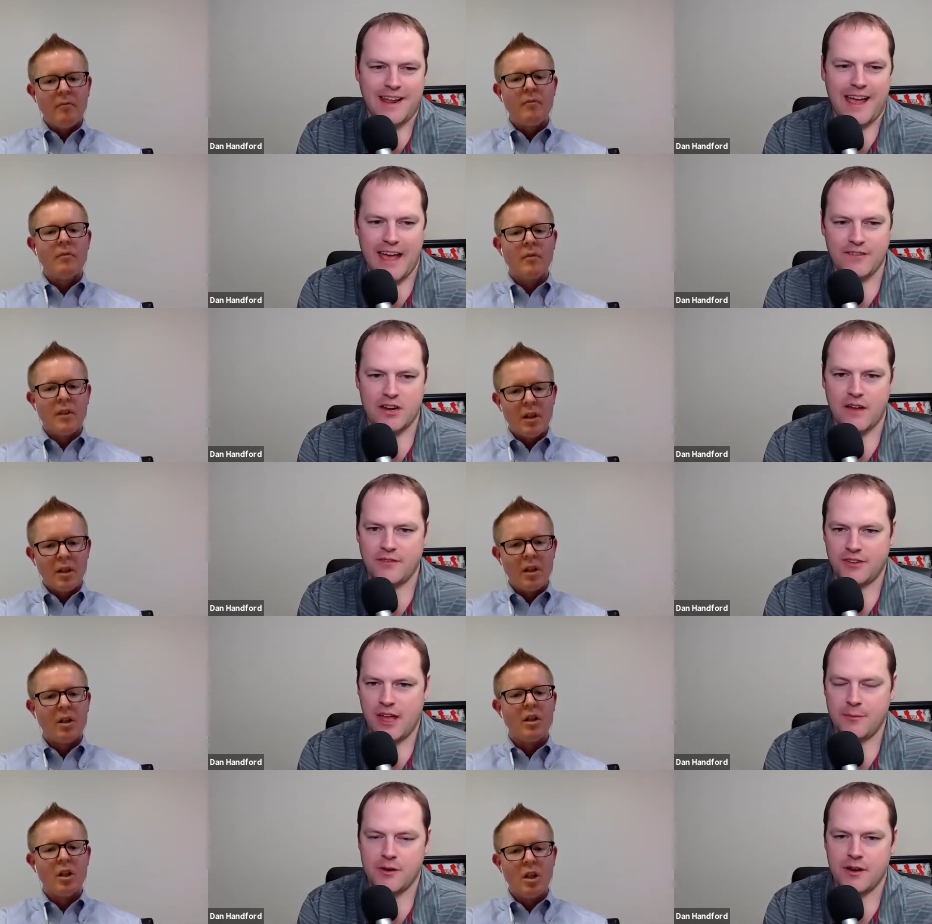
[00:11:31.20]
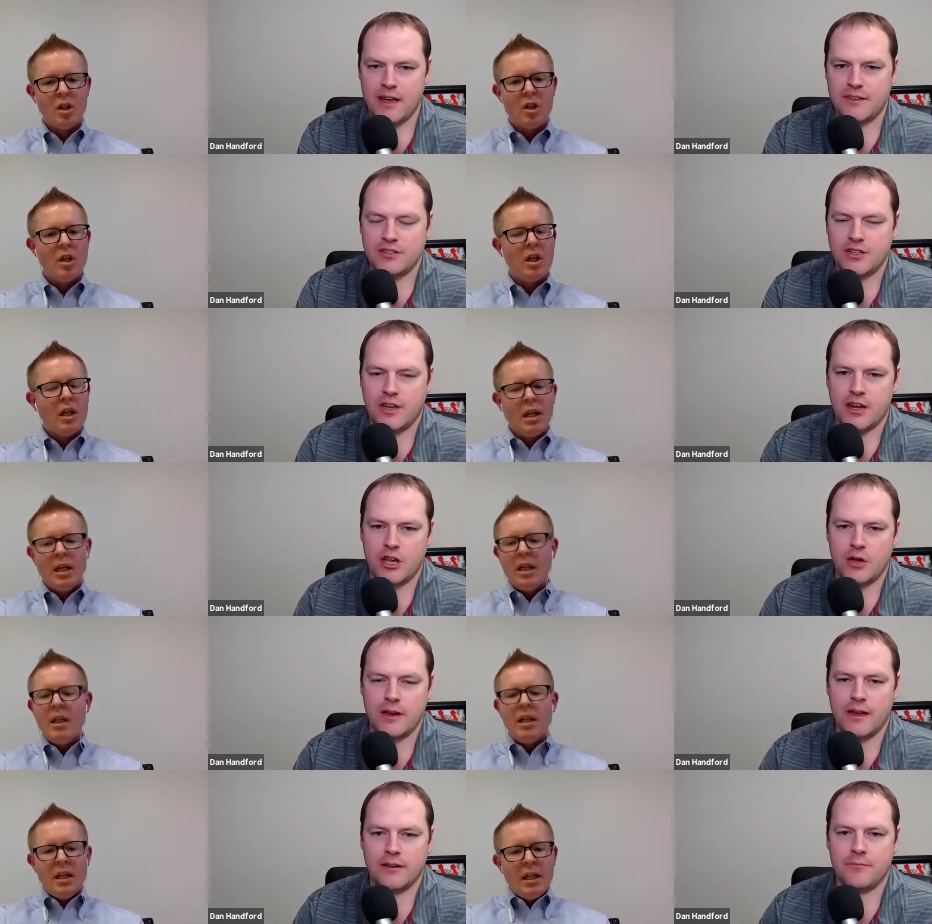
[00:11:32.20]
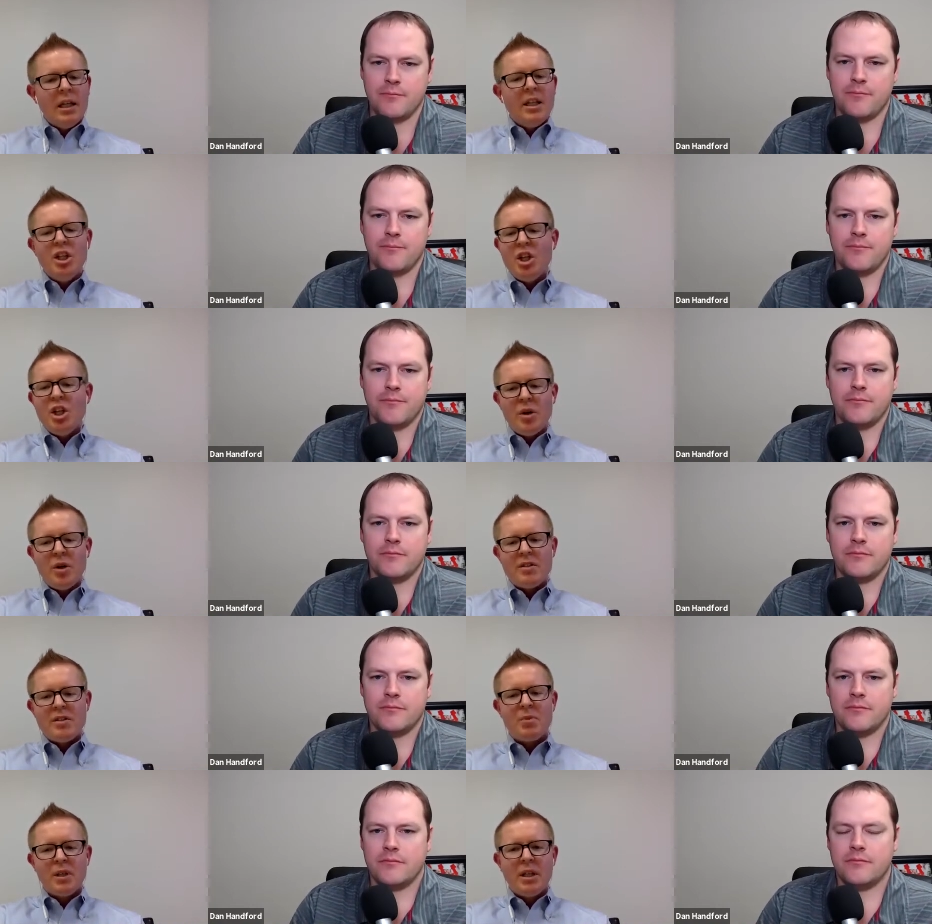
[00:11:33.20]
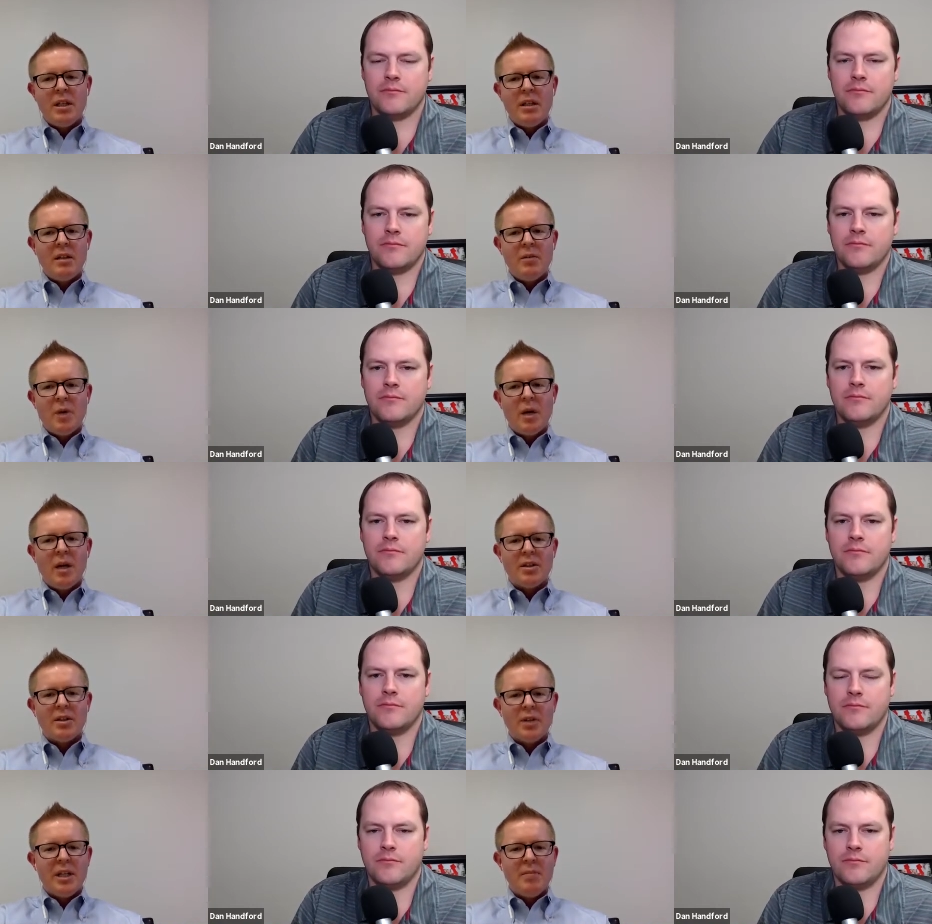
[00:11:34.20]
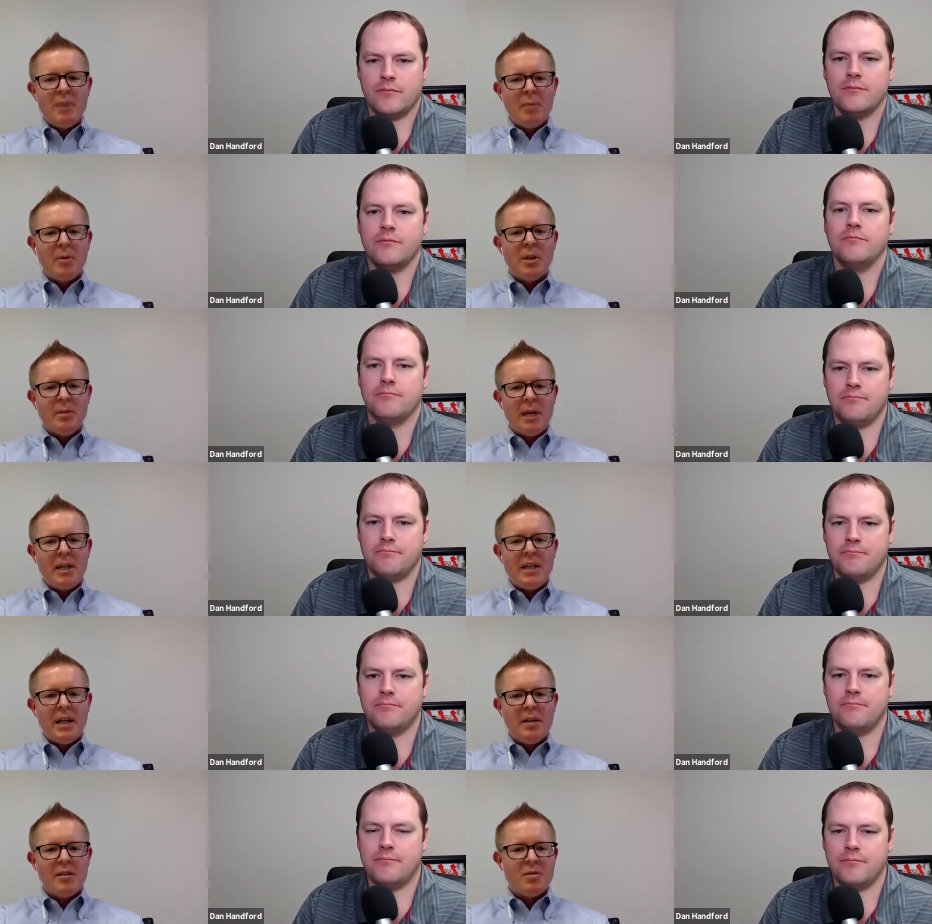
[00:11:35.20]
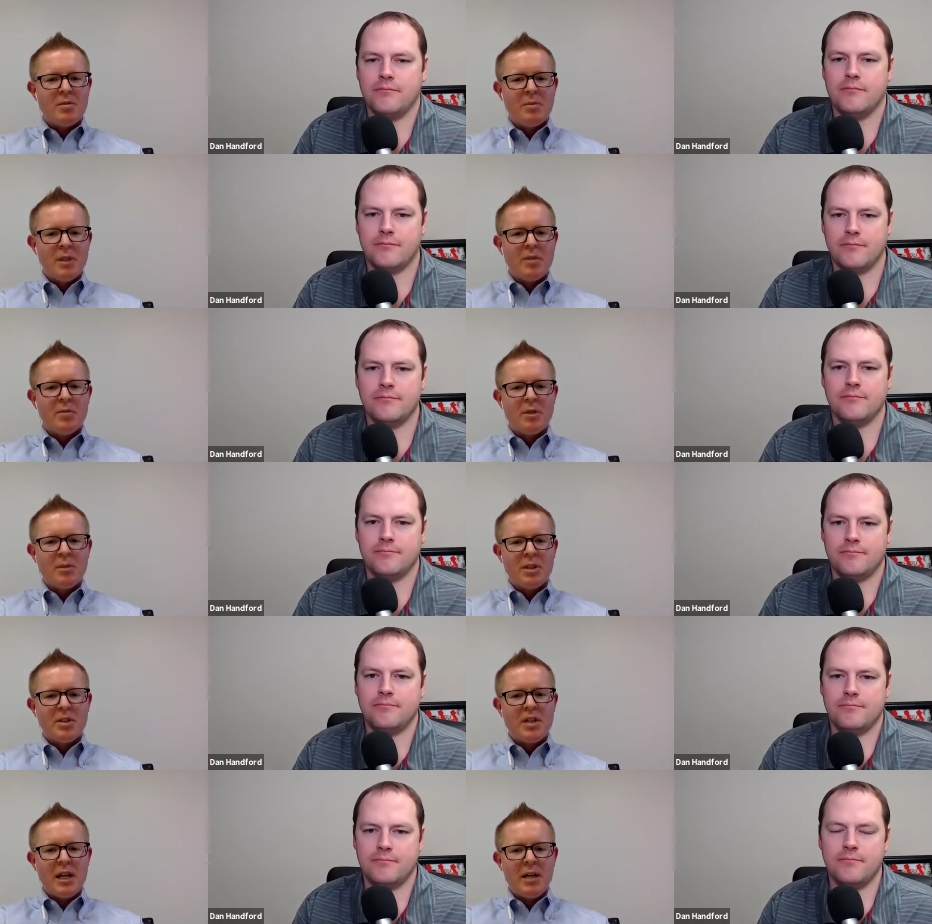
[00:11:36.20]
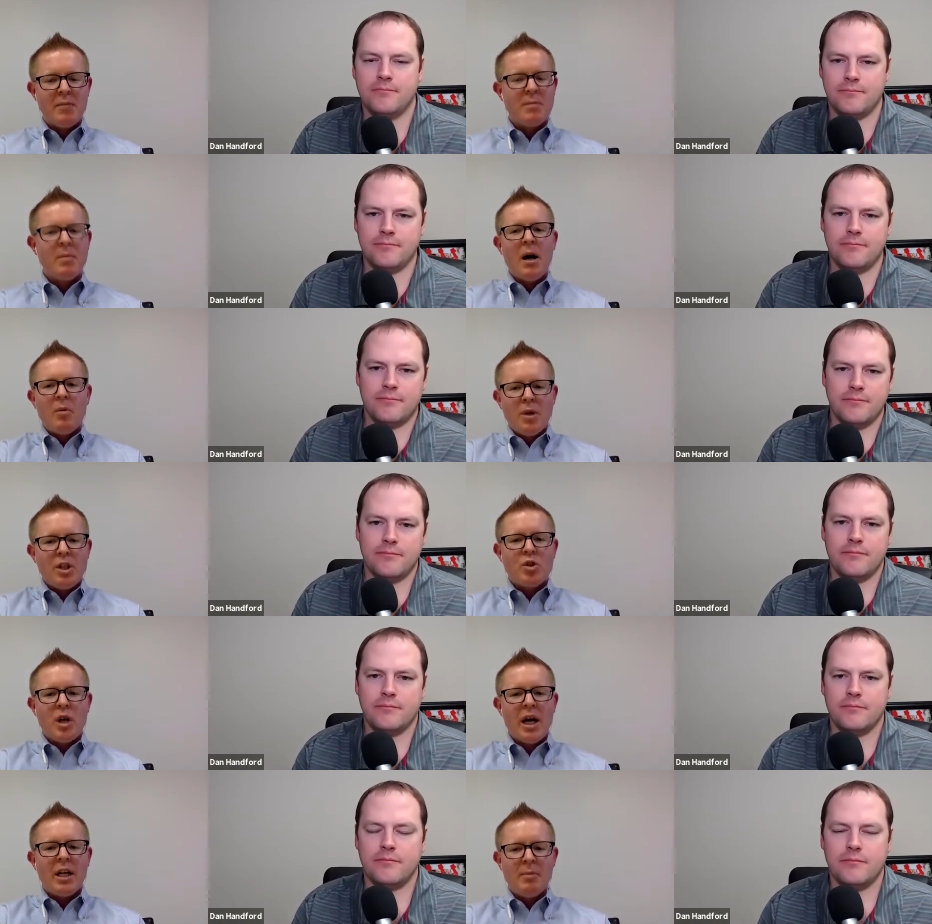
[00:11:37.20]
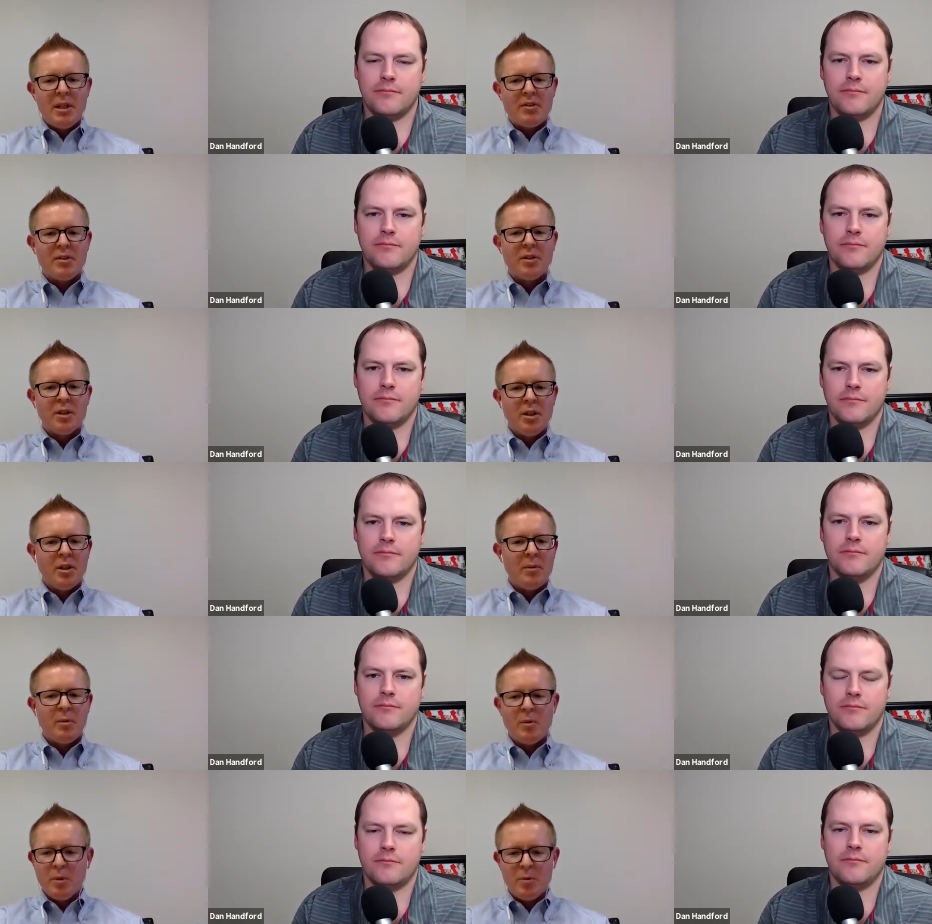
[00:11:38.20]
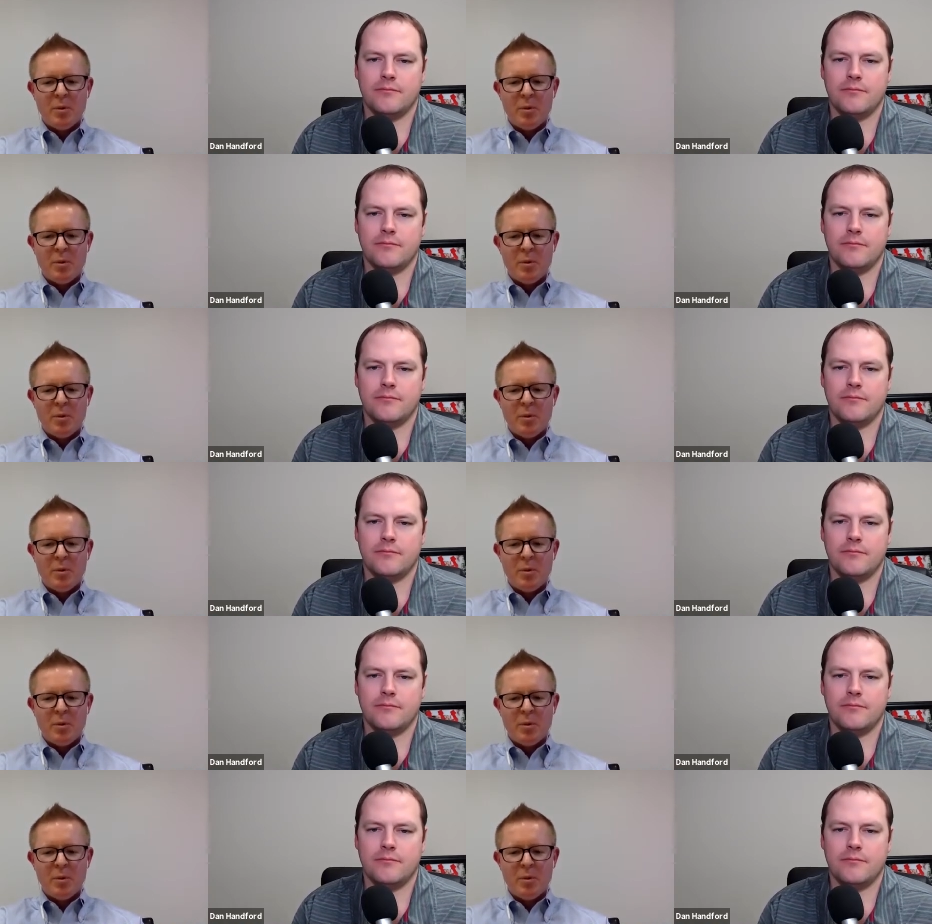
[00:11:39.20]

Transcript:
Speaker 1: have it off the top of your head that you kind of know now?
Speaker 2: You know, it's pretty well ingrained in memory by now because we've been through it a bunch of times, but we try to be thorough. I mean, we're, we're